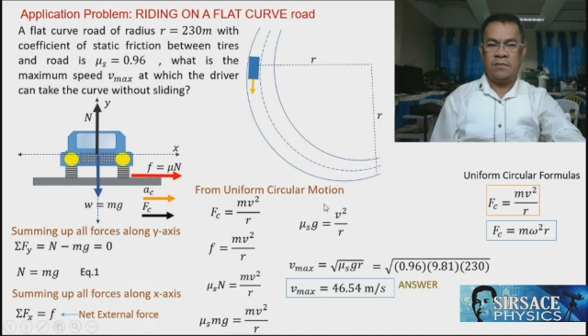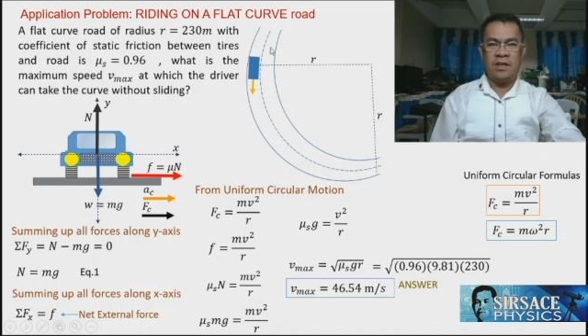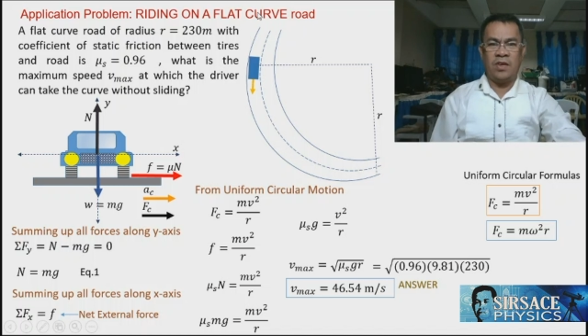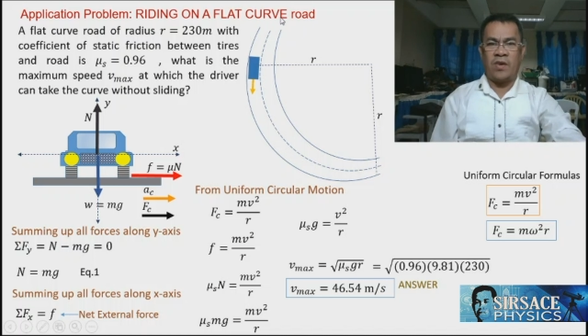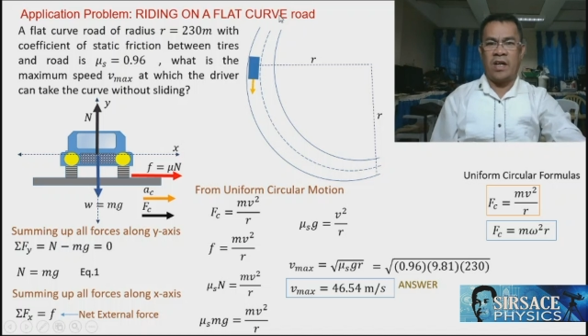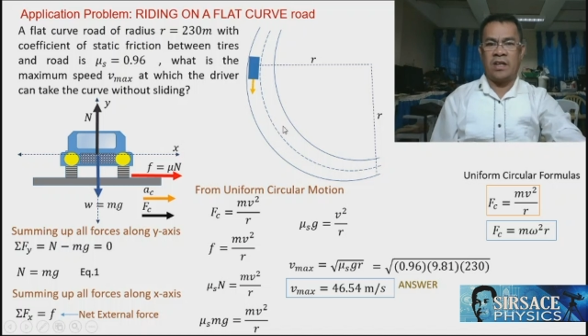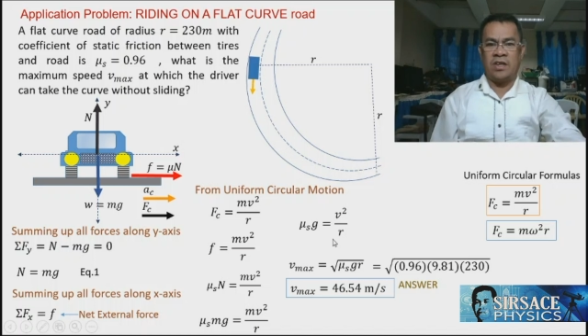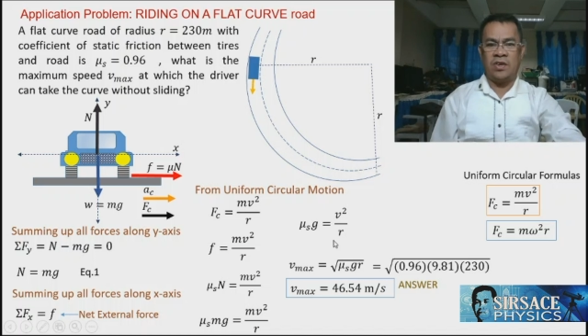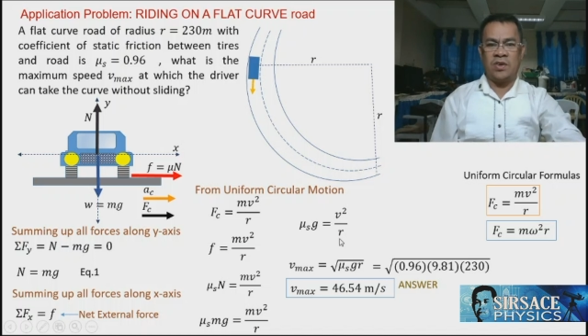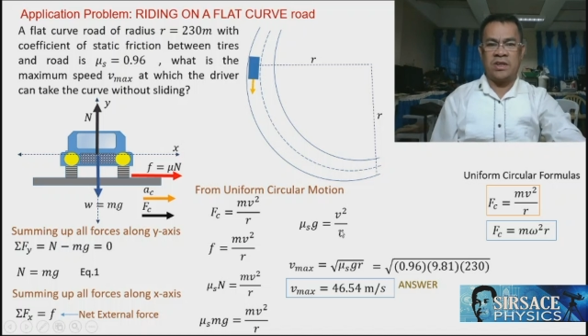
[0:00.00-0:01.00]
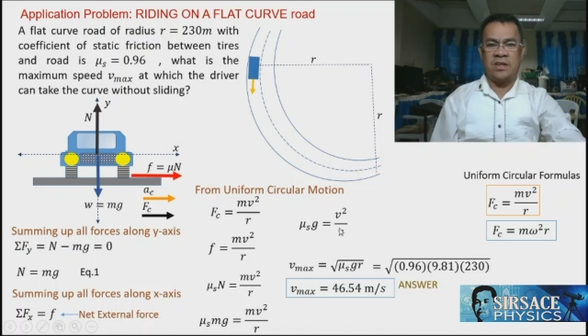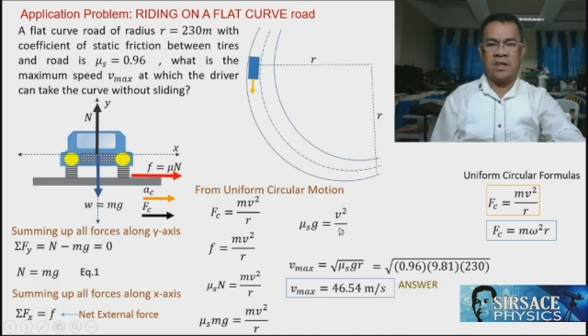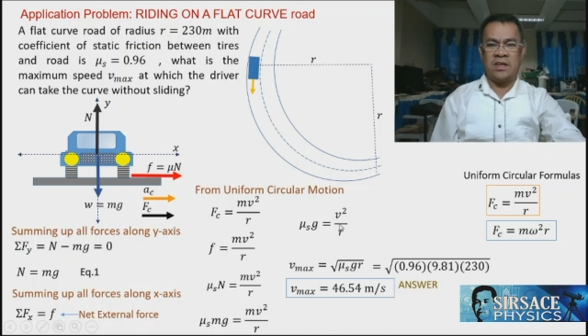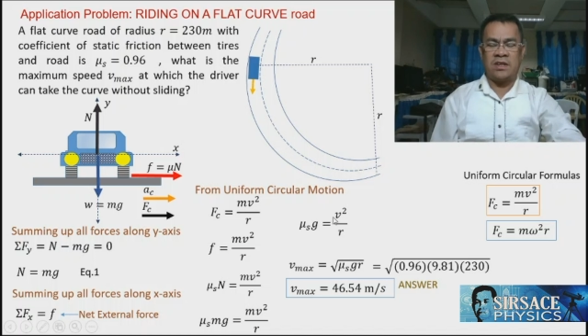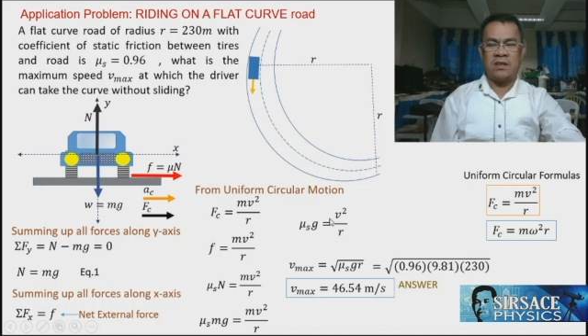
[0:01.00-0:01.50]
You cannot use
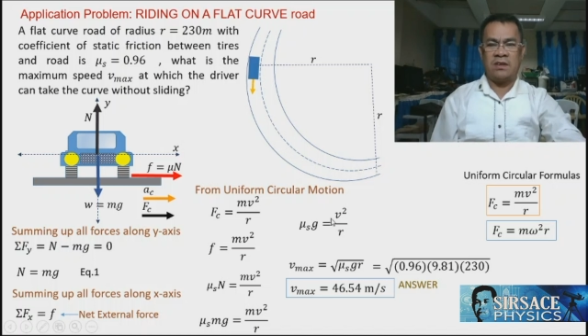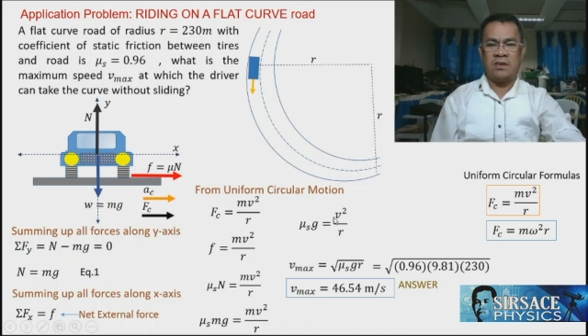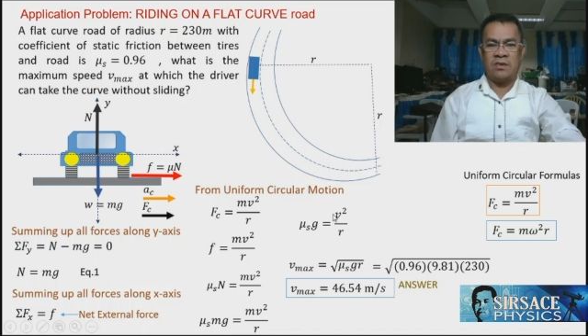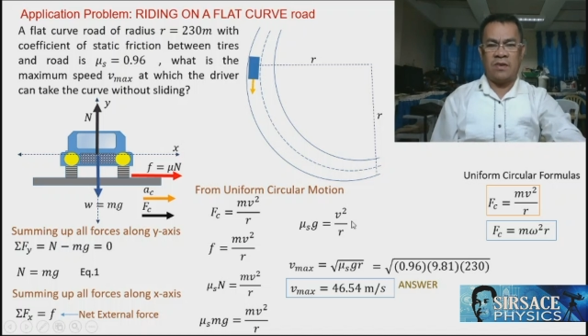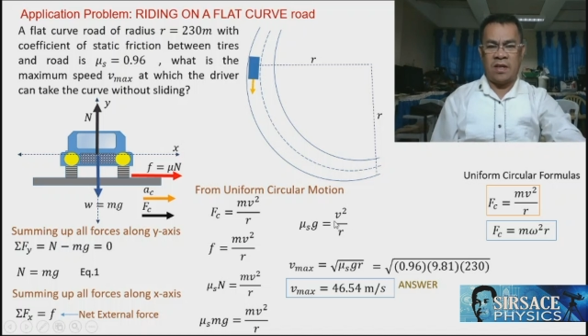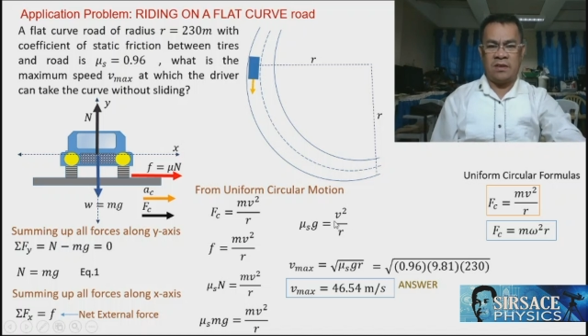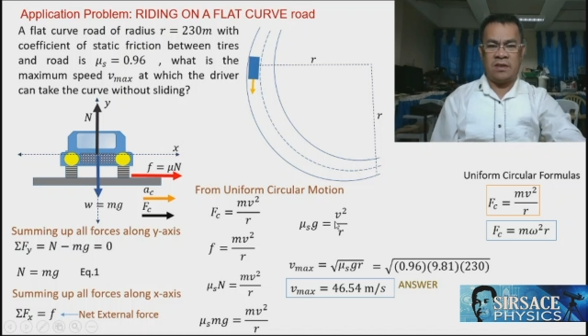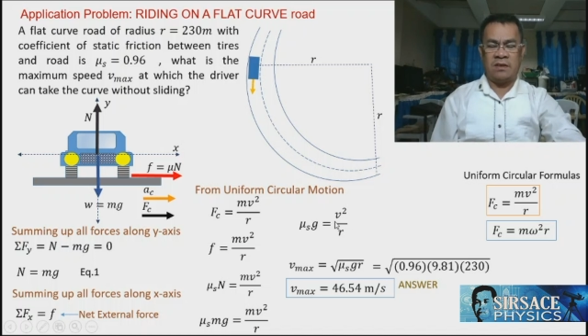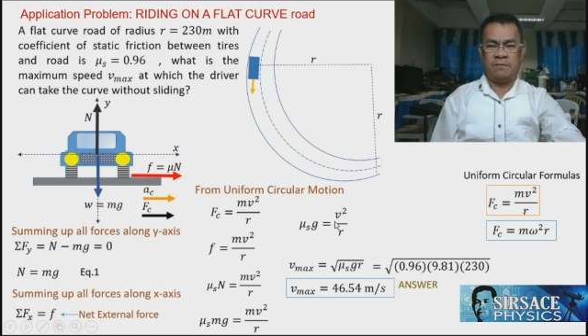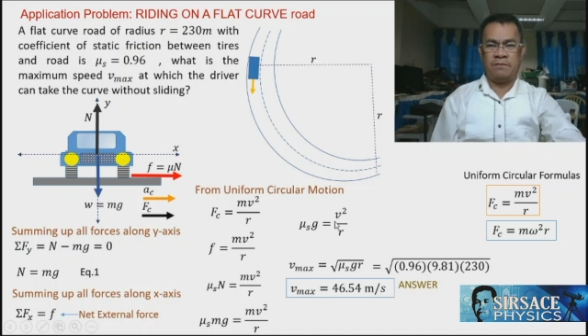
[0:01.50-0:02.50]
this to other.